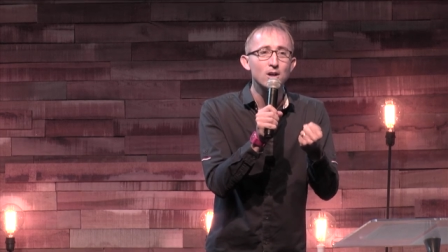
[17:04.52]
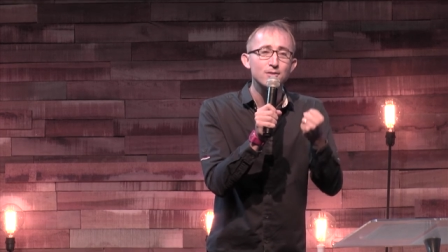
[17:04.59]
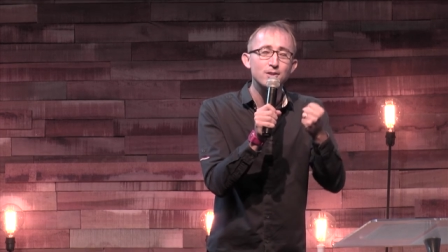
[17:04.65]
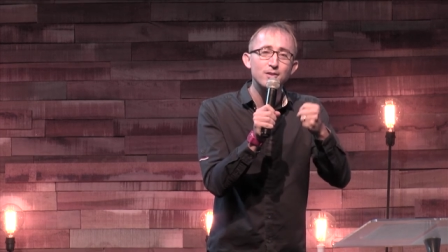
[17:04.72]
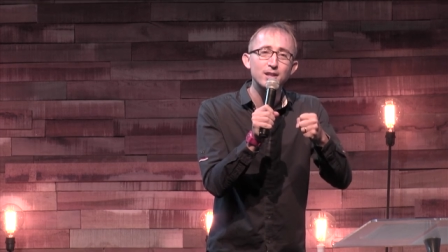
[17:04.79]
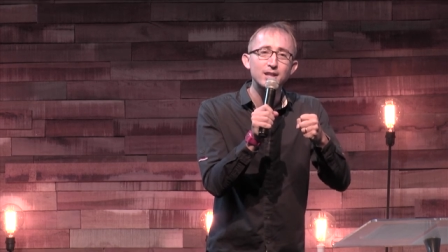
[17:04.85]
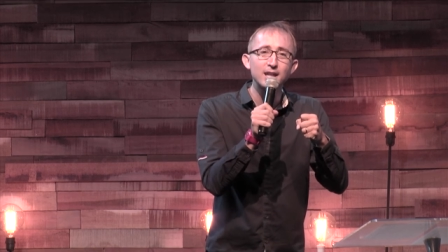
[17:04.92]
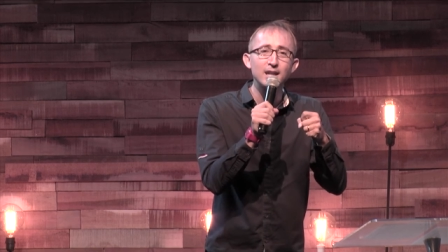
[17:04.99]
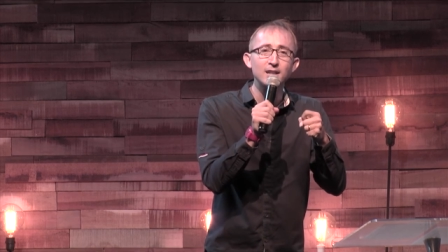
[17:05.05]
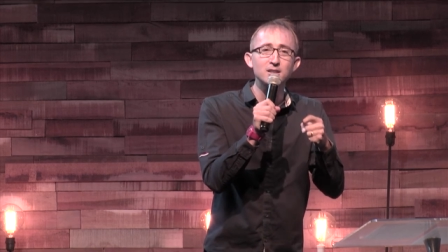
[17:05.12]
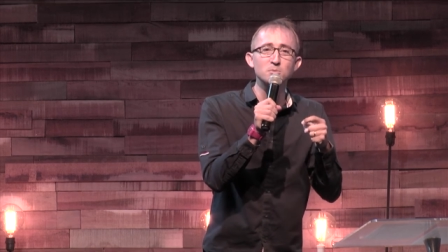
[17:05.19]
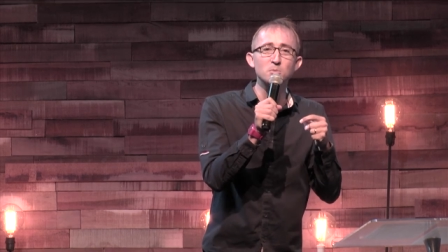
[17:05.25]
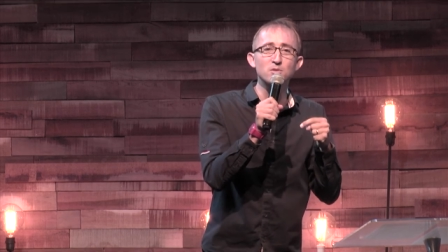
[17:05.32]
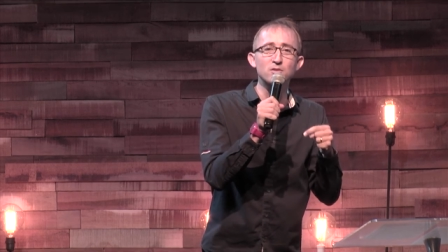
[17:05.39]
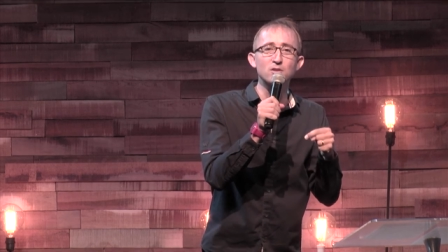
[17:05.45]
that the kingdom
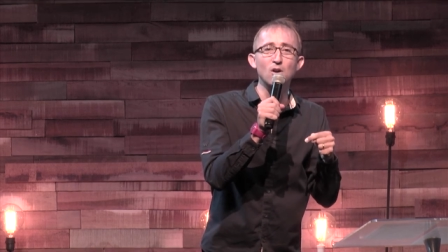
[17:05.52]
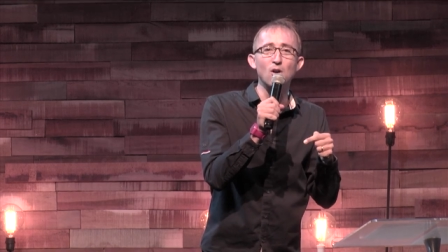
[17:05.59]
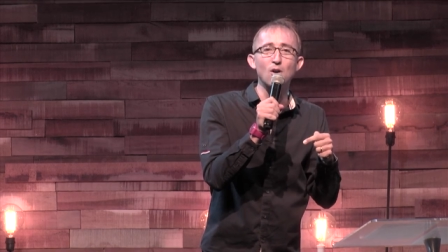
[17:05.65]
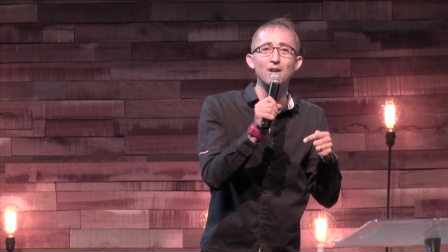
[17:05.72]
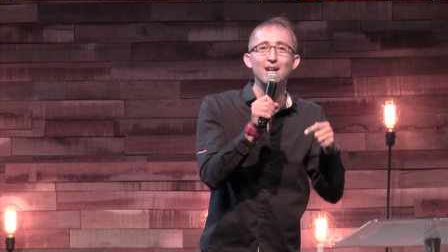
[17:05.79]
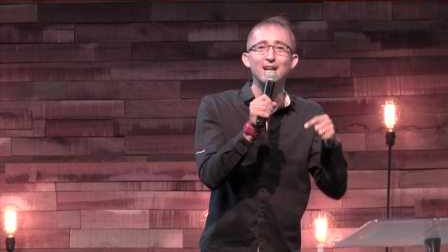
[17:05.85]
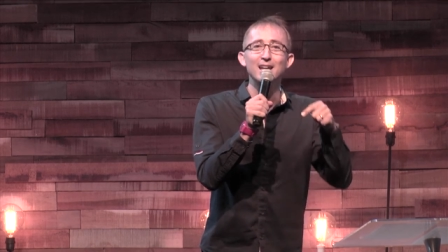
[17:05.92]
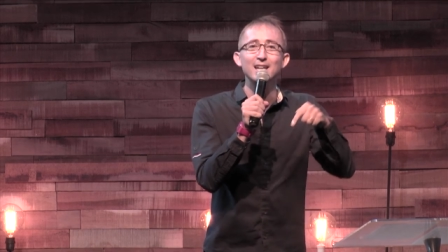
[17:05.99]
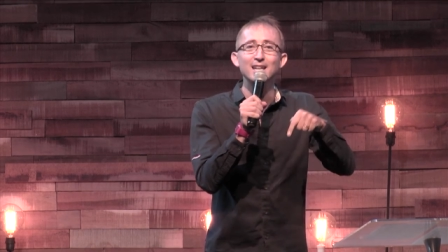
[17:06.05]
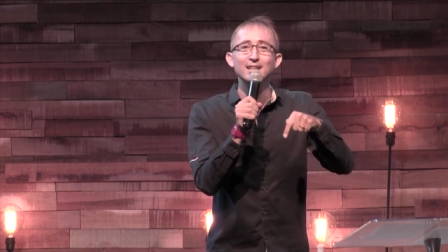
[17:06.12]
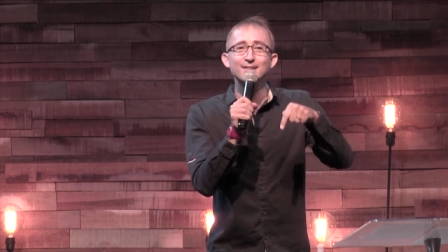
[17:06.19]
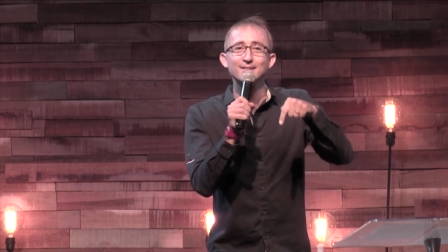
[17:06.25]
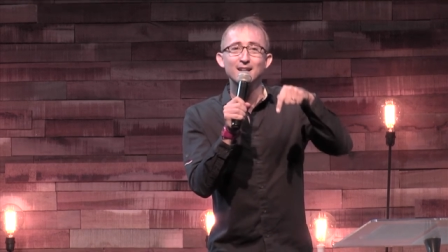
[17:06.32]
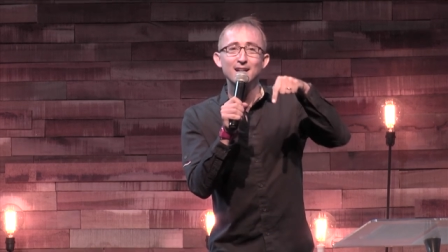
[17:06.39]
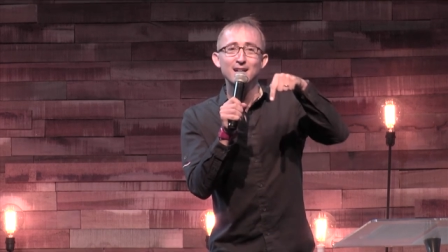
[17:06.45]
of God
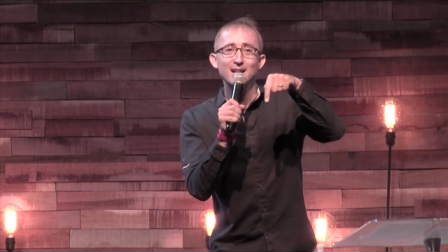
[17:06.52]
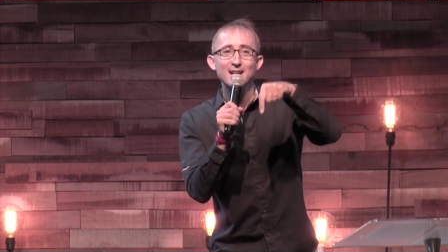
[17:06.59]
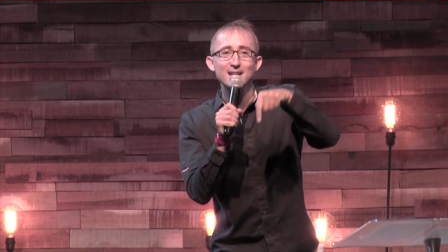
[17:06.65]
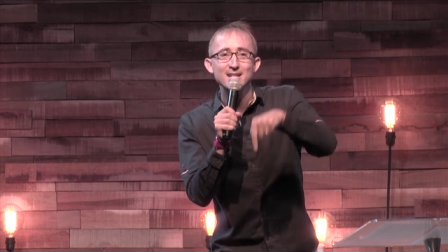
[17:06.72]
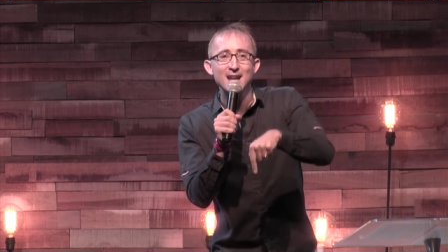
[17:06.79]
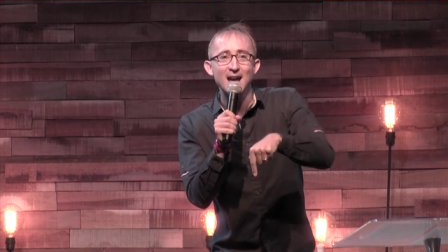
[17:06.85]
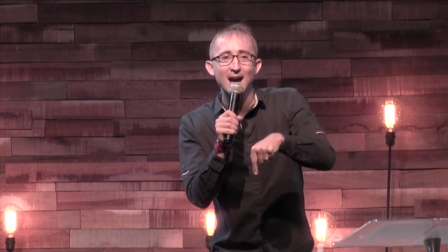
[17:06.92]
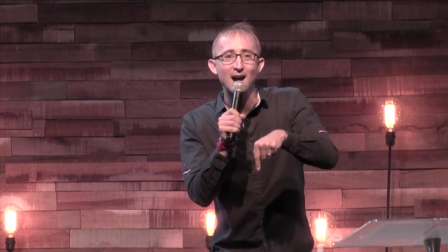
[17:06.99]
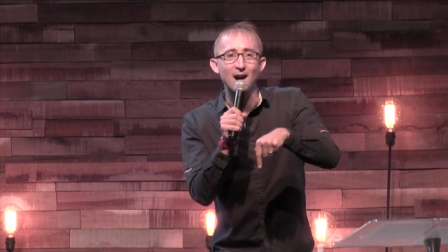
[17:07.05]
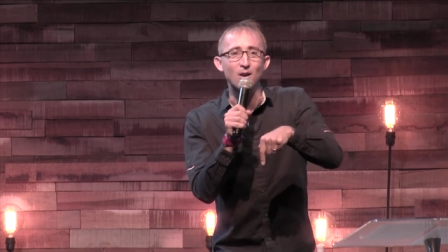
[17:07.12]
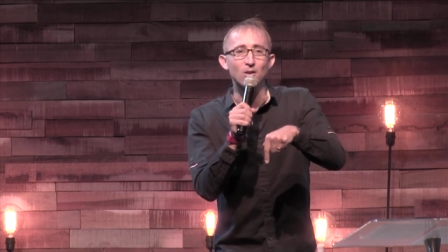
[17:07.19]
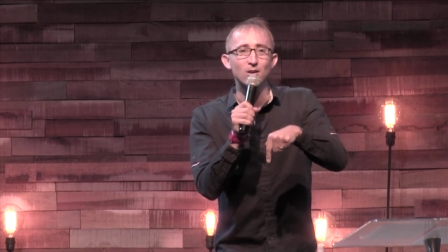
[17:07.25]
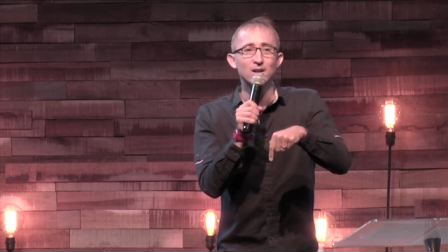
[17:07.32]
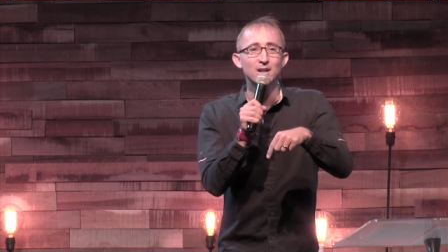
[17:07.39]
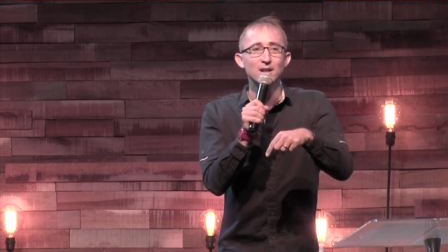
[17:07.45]
is now,
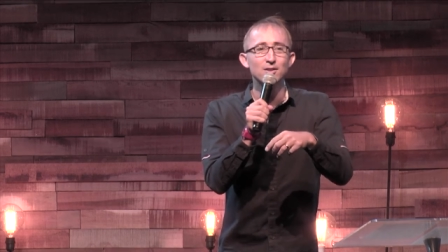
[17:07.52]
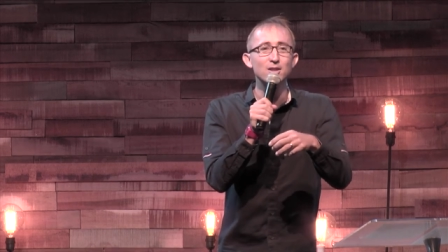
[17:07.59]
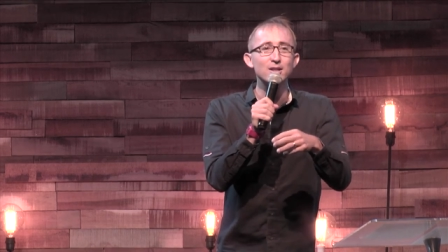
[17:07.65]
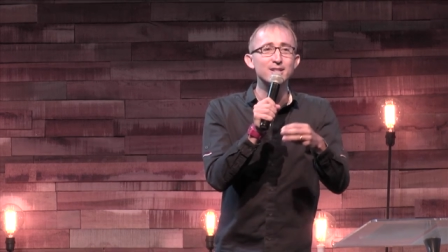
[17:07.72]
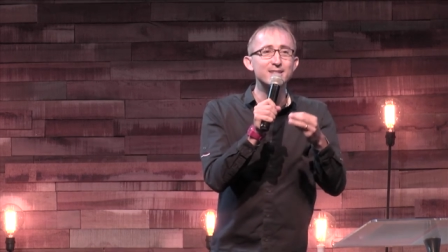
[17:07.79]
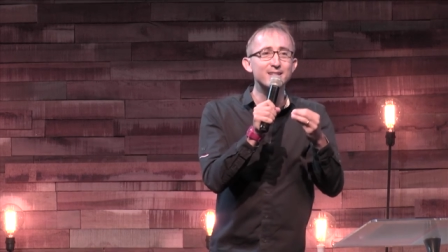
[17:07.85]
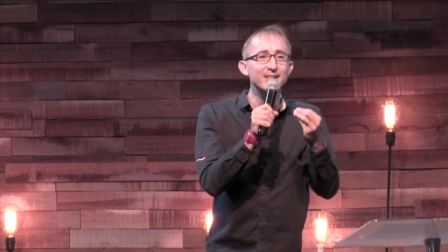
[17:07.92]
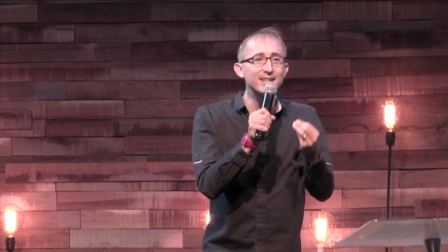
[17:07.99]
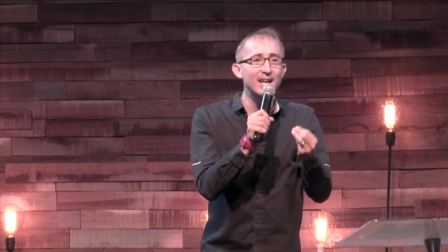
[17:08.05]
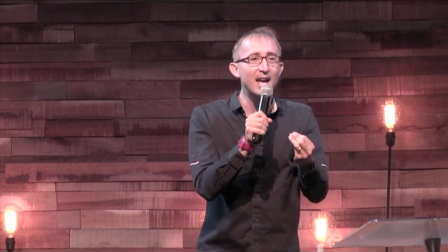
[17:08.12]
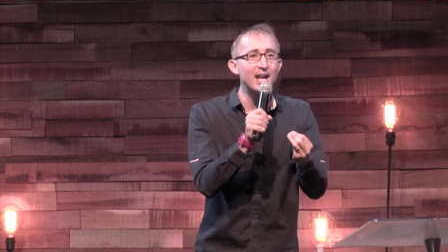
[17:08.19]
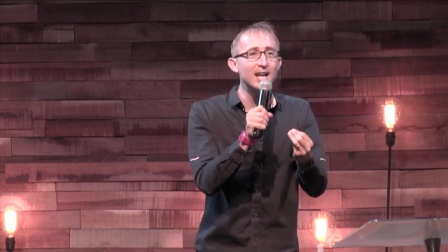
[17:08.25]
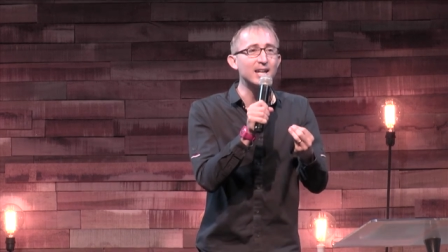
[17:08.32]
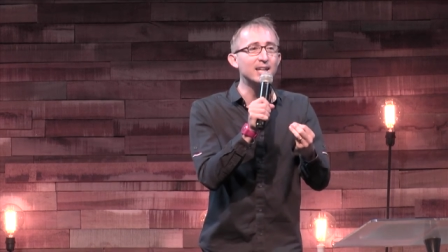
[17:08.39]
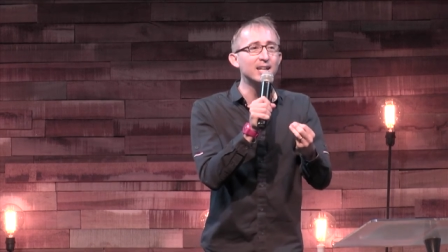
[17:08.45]
that
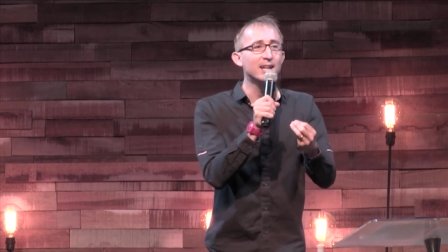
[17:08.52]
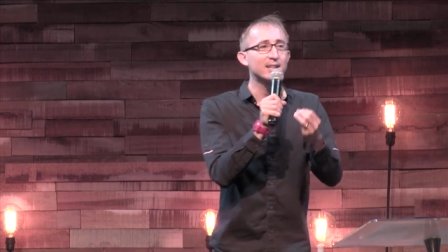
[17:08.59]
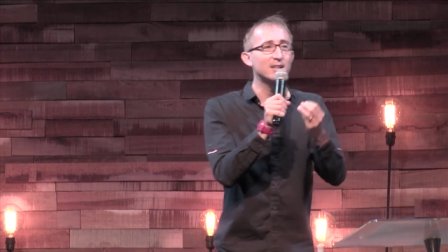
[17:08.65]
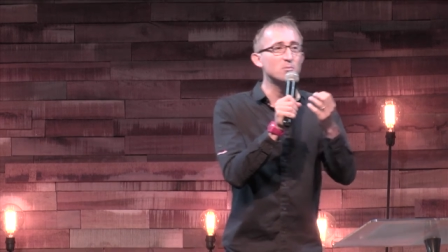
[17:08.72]
today can